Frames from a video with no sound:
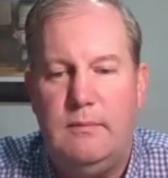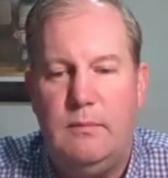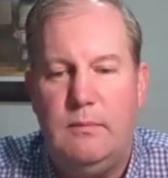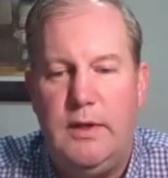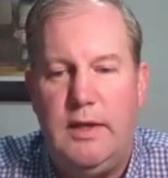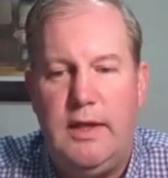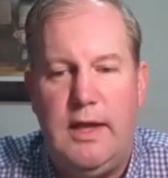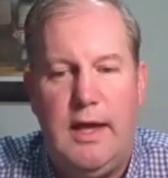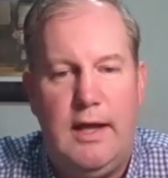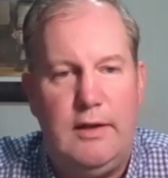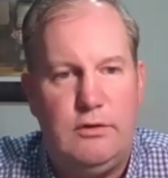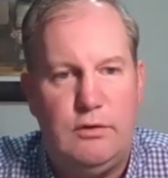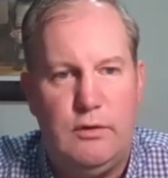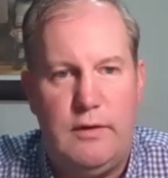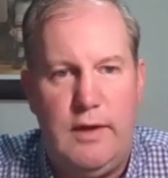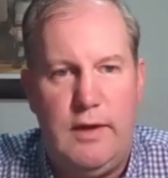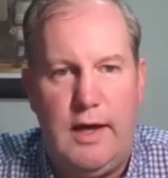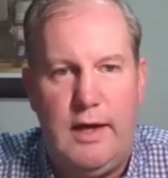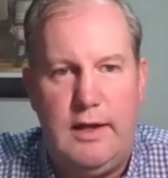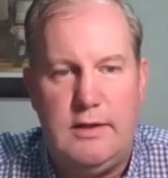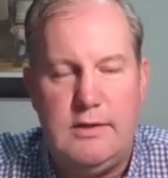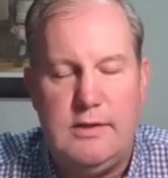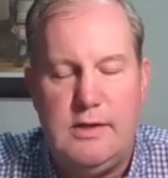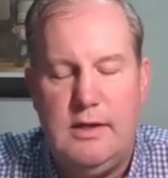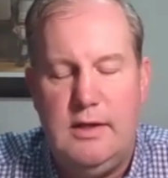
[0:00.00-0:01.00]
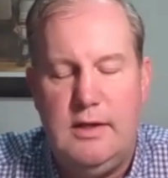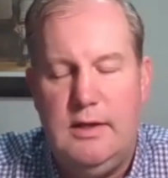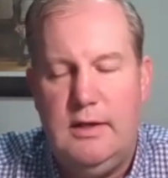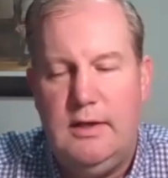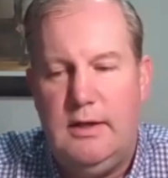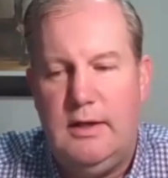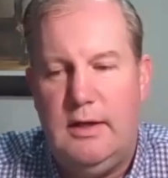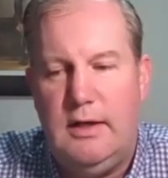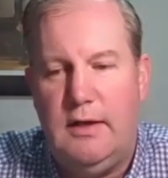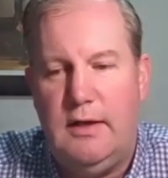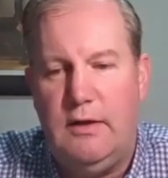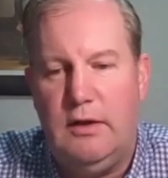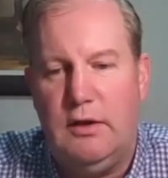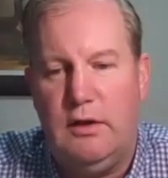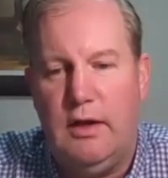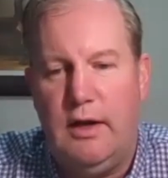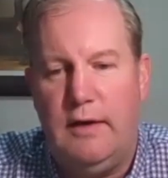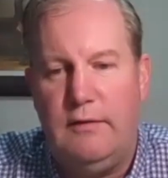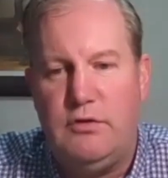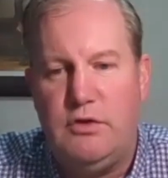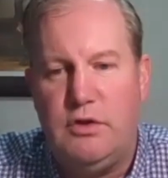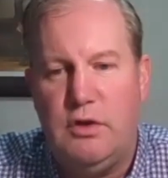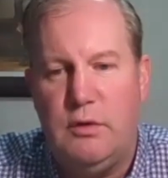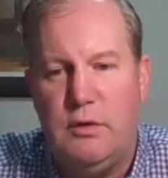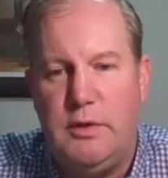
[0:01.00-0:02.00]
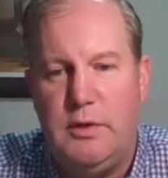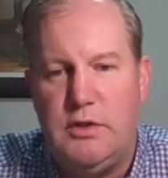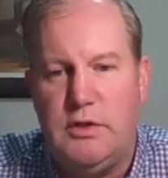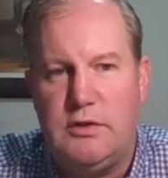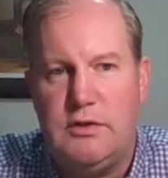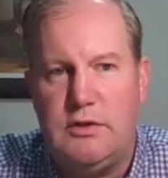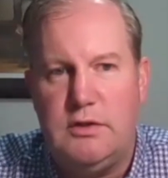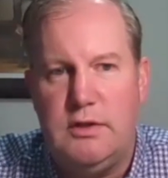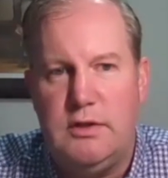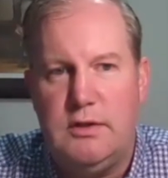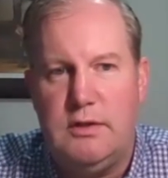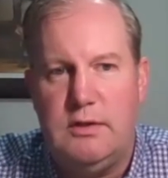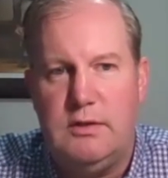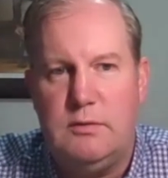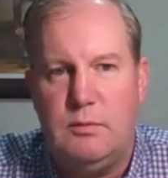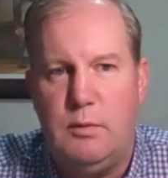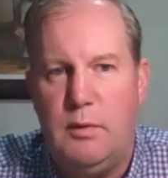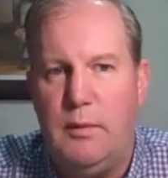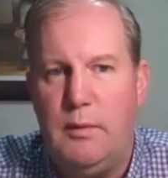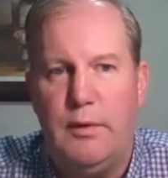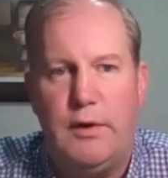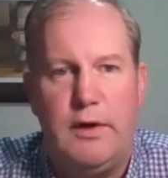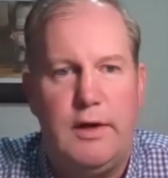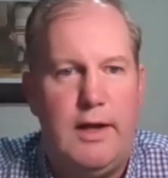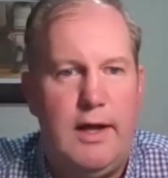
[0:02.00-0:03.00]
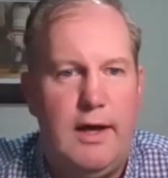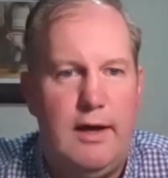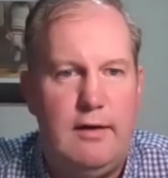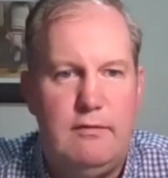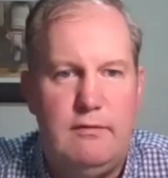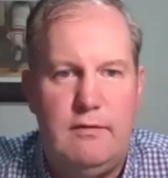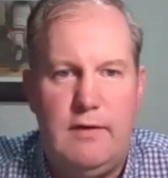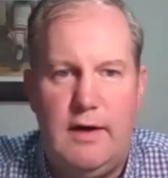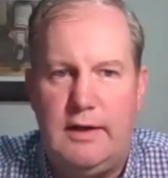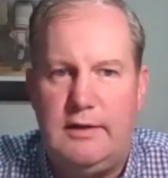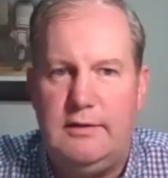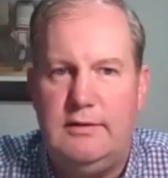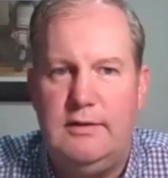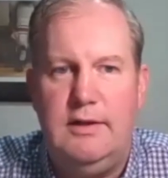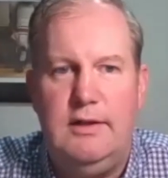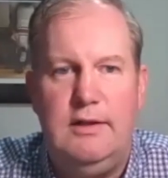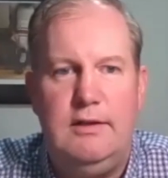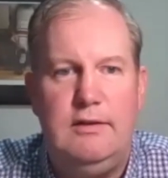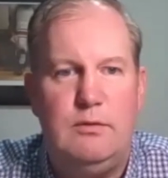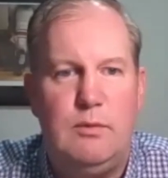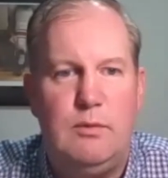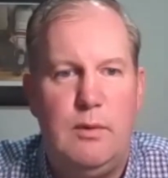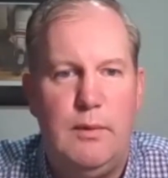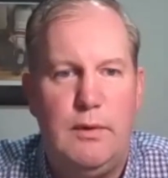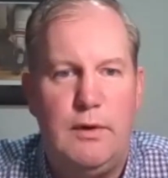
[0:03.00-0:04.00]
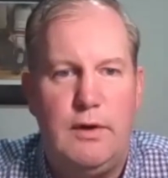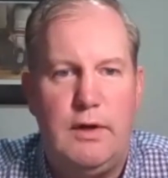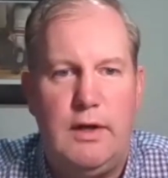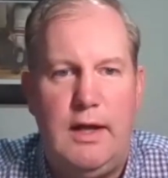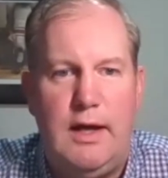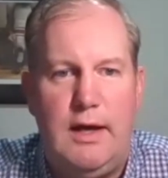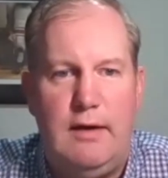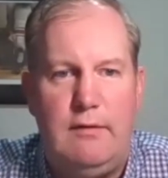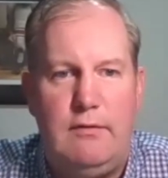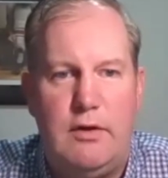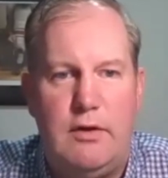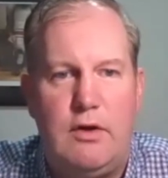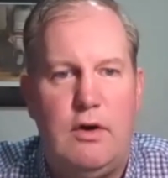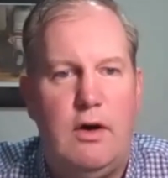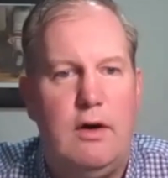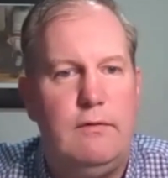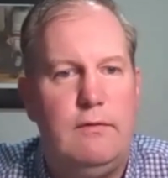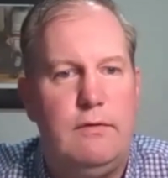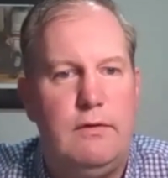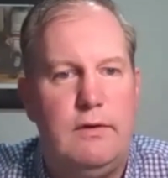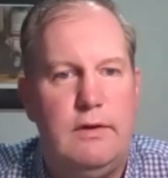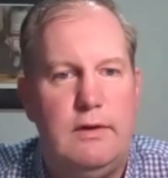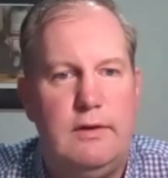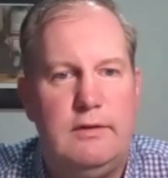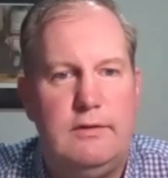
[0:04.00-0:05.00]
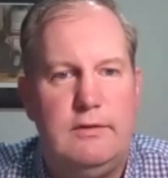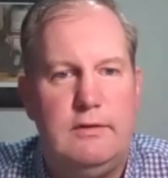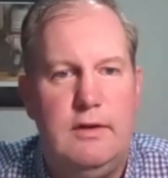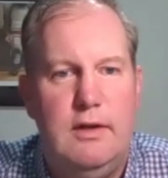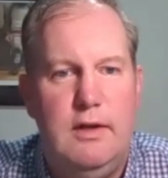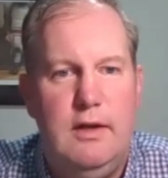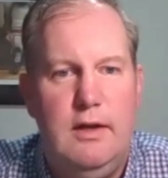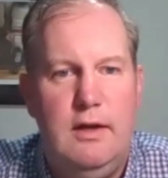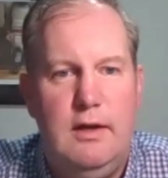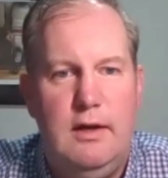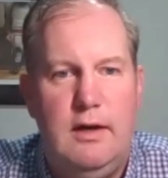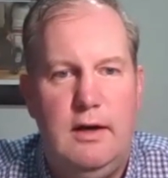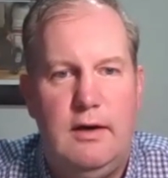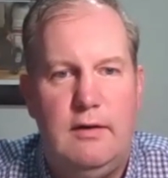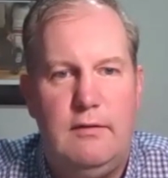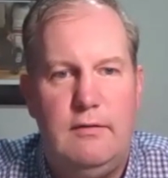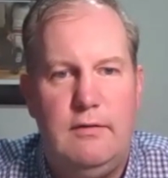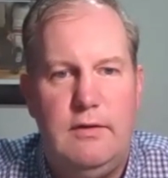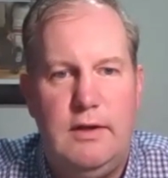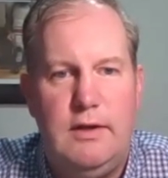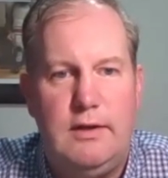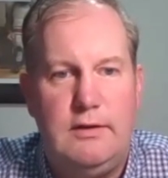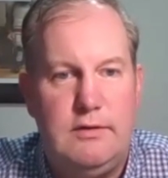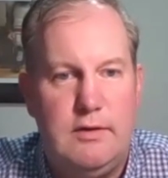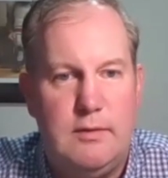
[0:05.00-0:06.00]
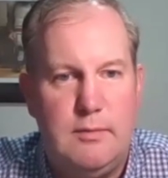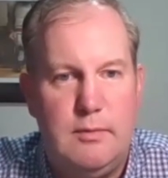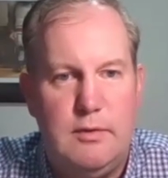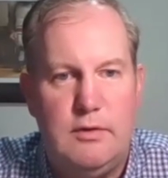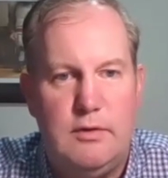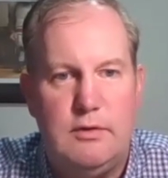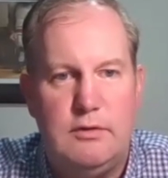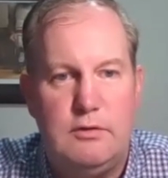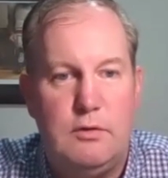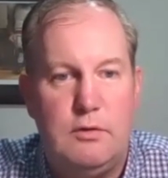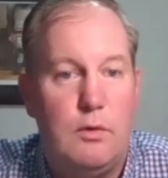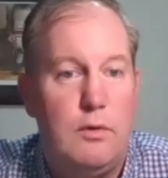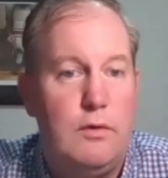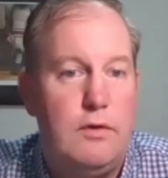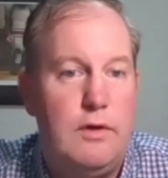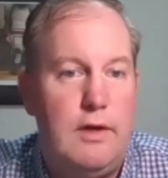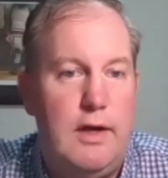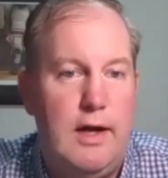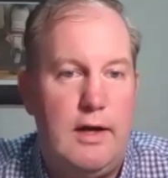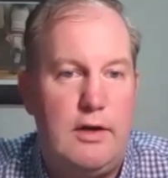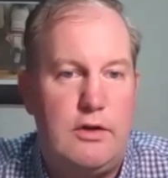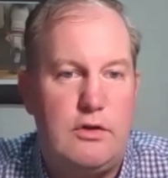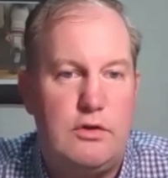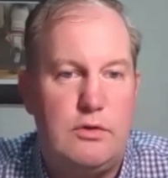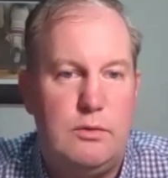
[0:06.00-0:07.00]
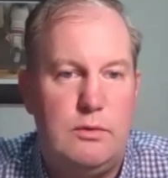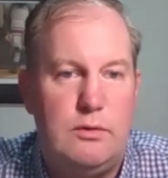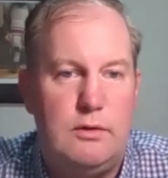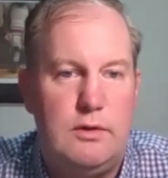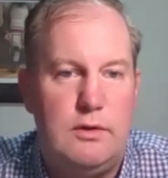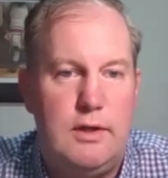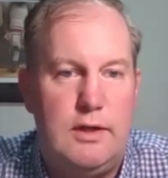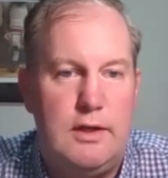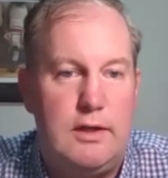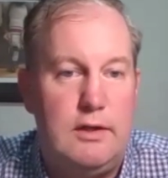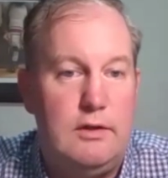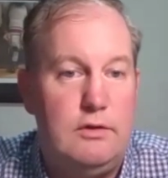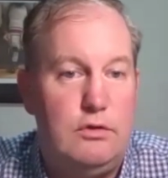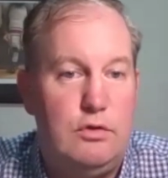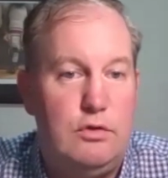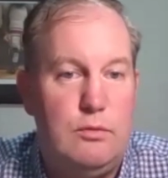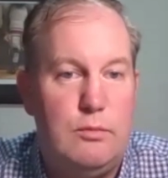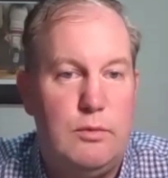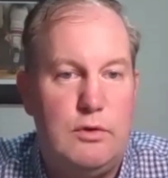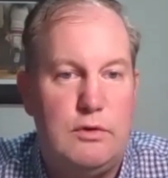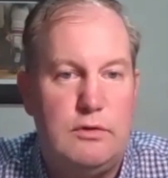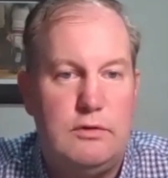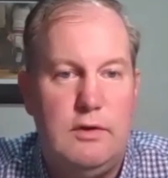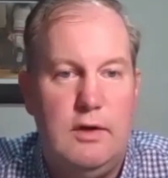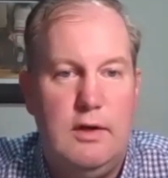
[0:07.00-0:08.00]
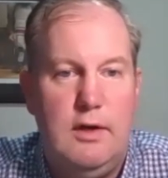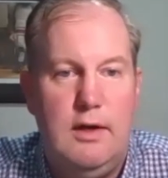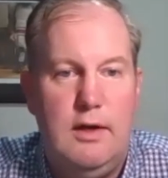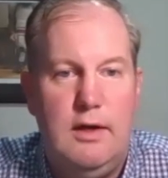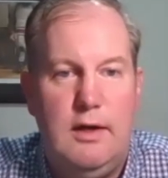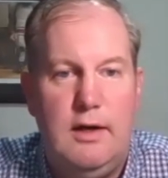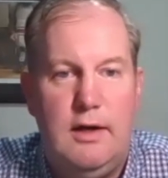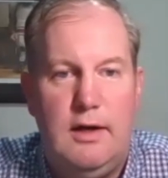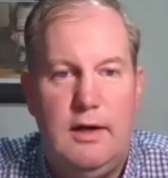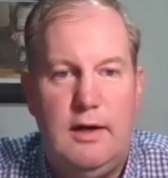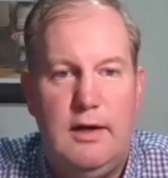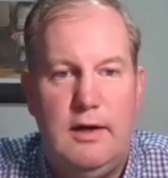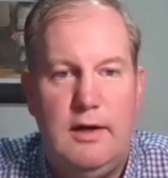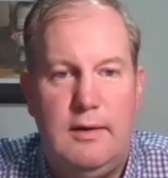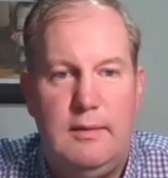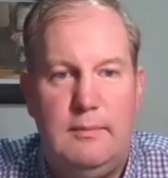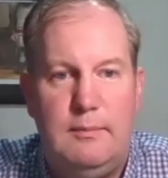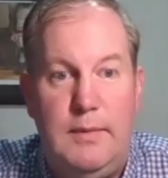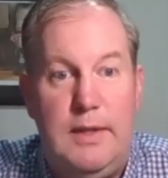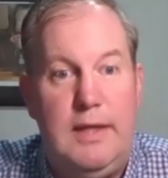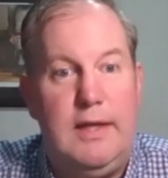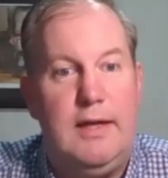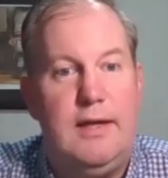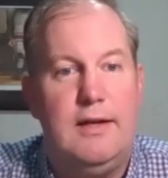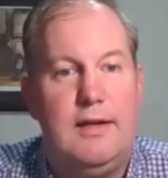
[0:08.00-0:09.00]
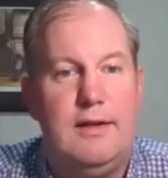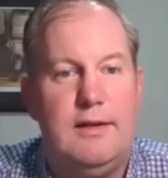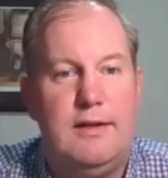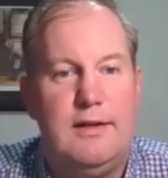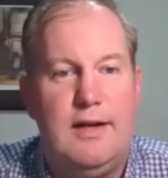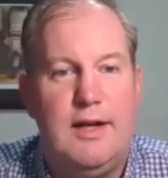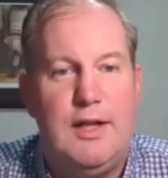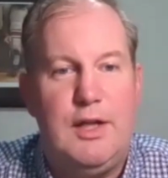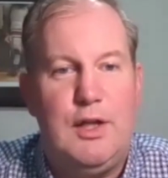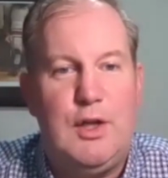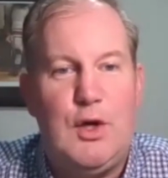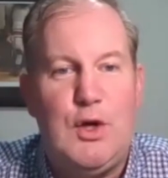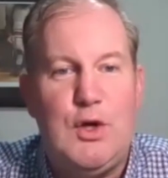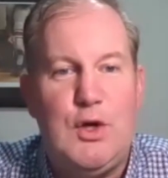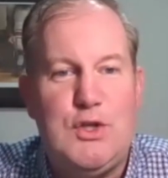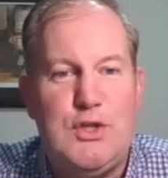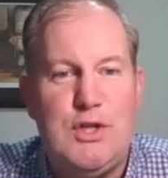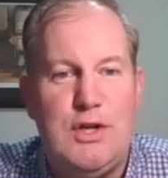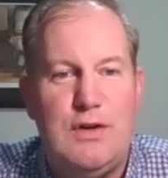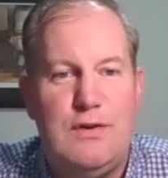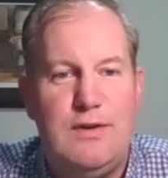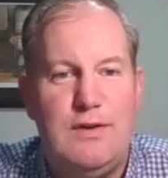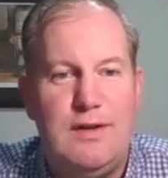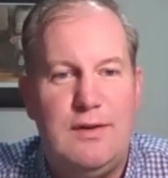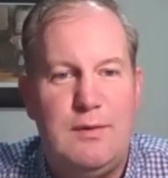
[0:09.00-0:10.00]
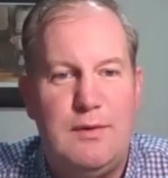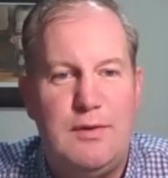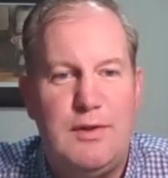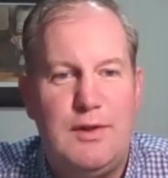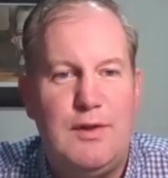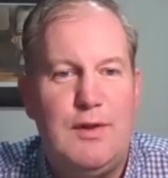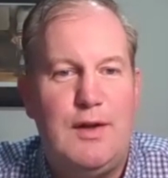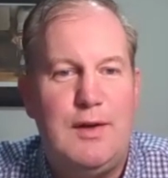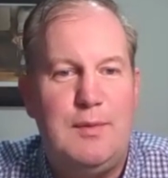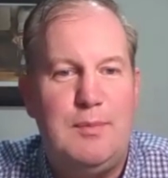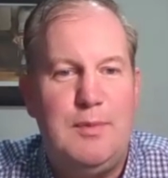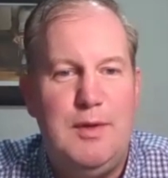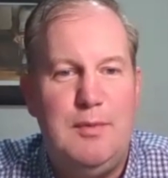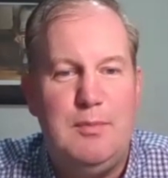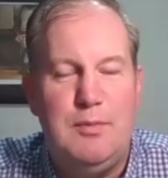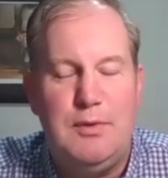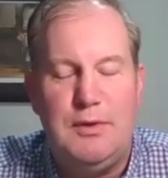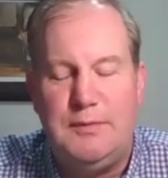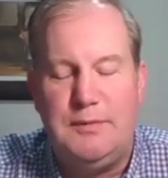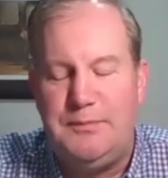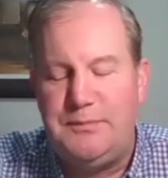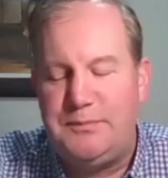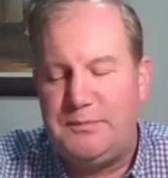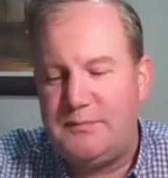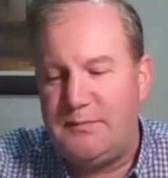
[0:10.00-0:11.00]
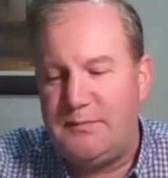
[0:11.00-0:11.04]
we canceled that. The live show, we weren't going to have vaccines. We weren't going to have the confidence of the exhibitors or the actual consumers, being in a large area with a lot of people.